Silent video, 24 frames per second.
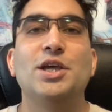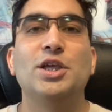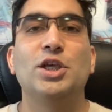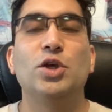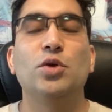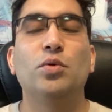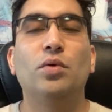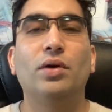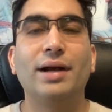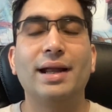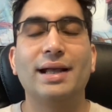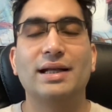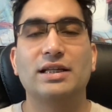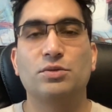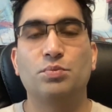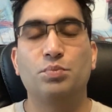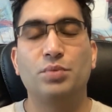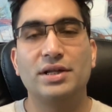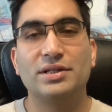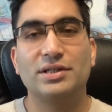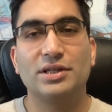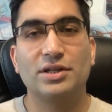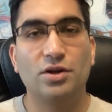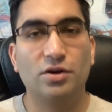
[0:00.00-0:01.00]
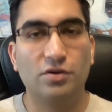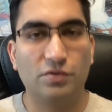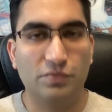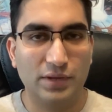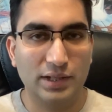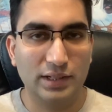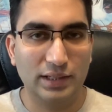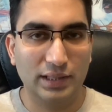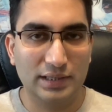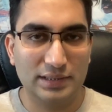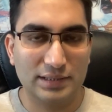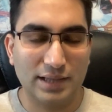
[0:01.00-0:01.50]
You are expressing your
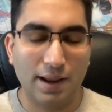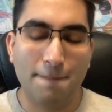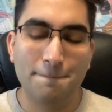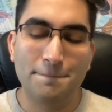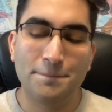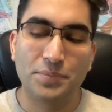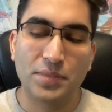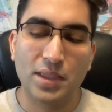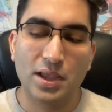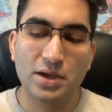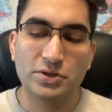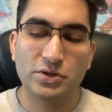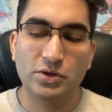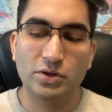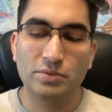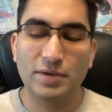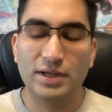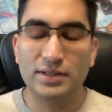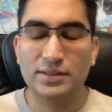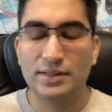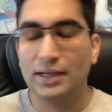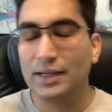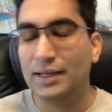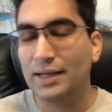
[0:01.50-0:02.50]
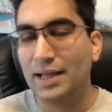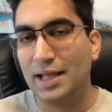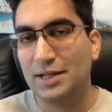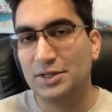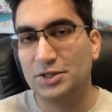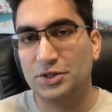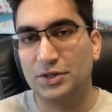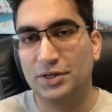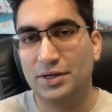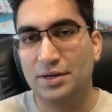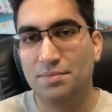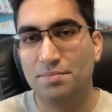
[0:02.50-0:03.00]
feelings. So in my second
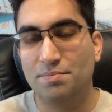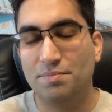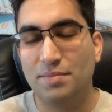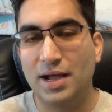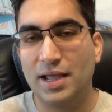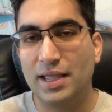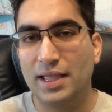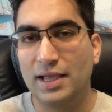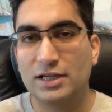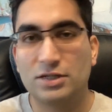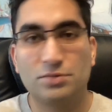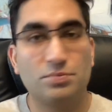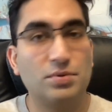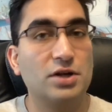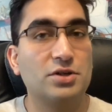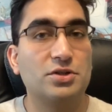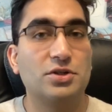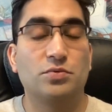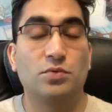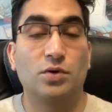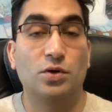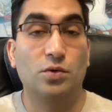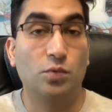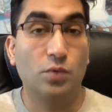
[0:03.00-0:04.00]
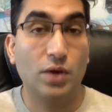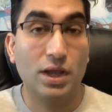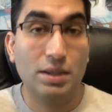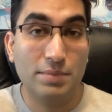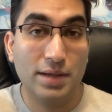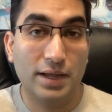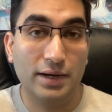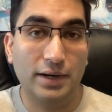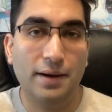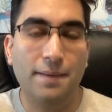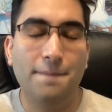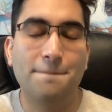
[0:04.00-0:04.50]
answer, my expressions were way
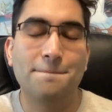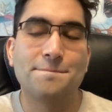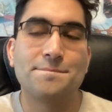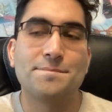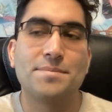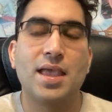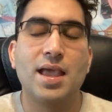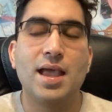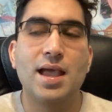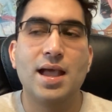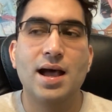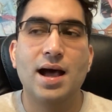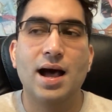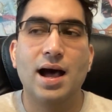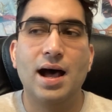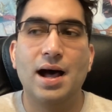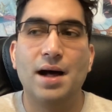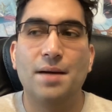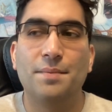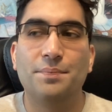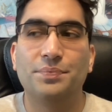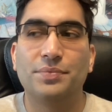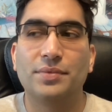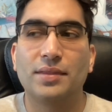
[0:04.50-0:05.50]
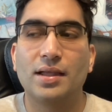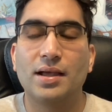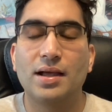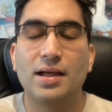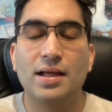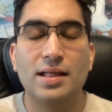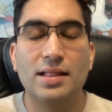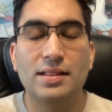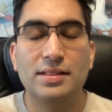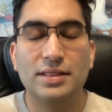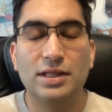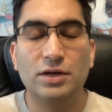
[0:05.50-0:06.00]
better.
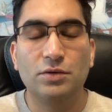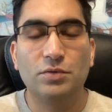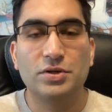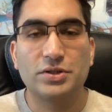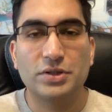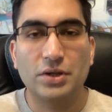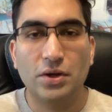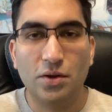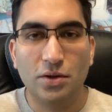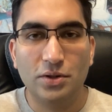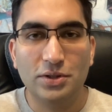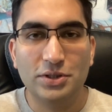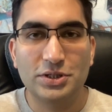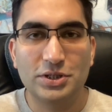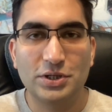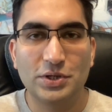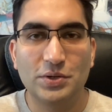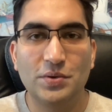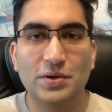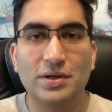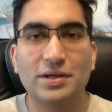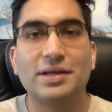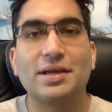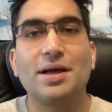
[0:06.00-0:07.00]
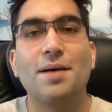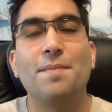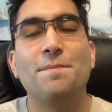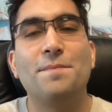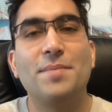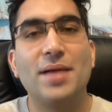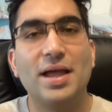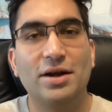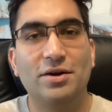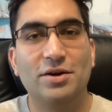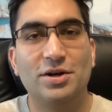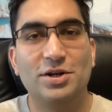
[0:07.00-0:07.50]
There was also
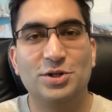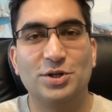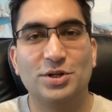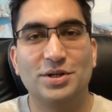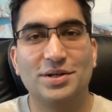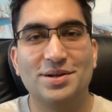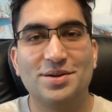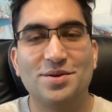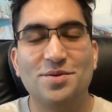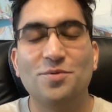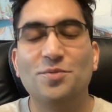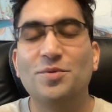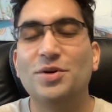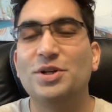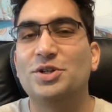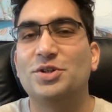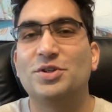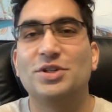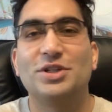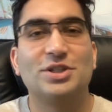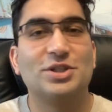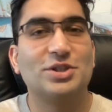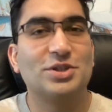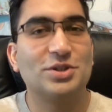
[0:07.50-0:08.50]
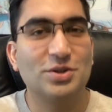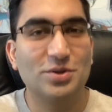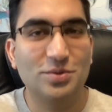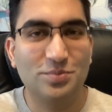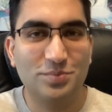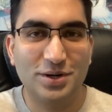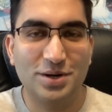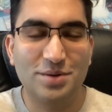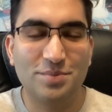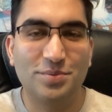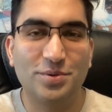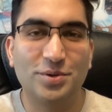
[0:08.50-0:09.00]
comparison, which is
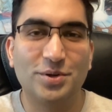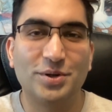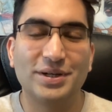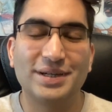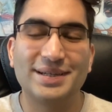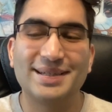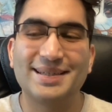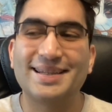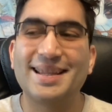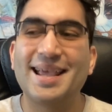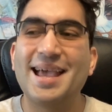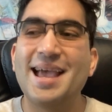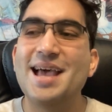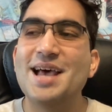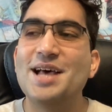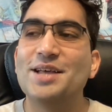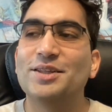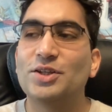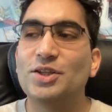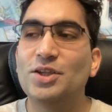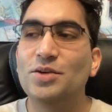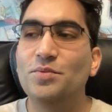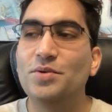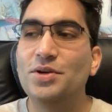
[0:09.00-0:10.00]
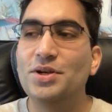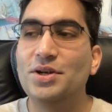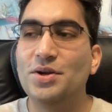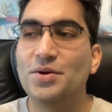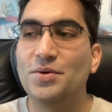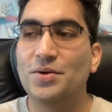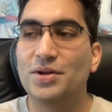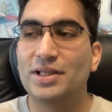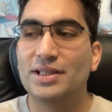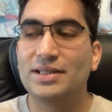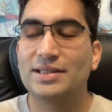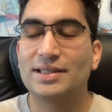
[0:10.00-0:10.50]
super important. So you would
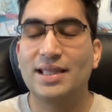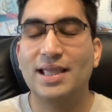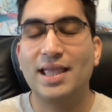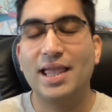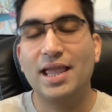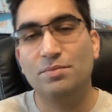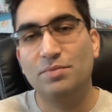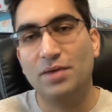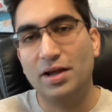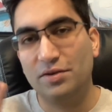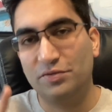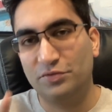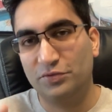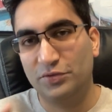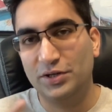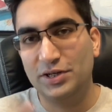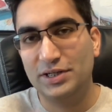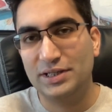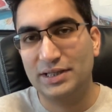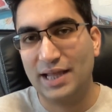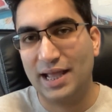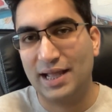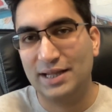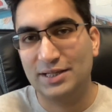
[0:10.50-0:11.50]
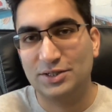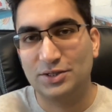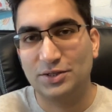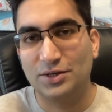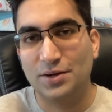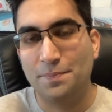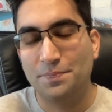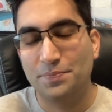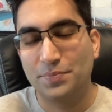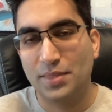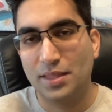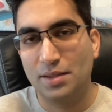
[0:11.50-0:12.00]
notice in my first
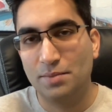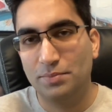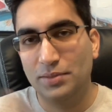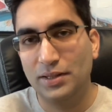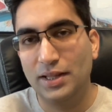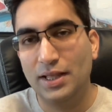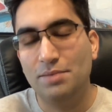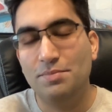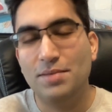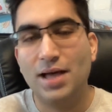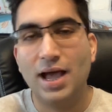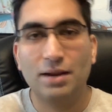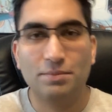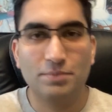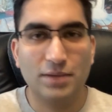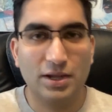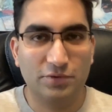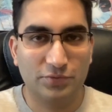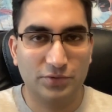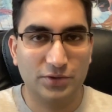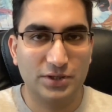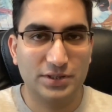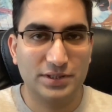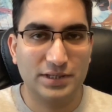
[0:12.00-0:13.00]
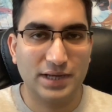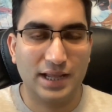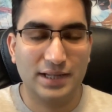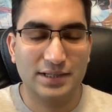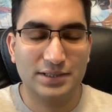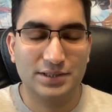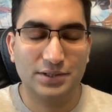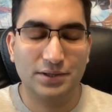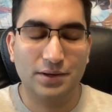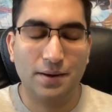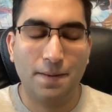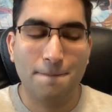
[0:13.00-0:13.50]
answer, play back my first
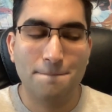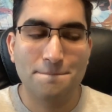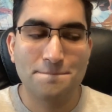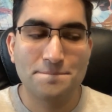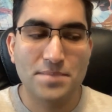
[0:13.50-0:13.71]
answer.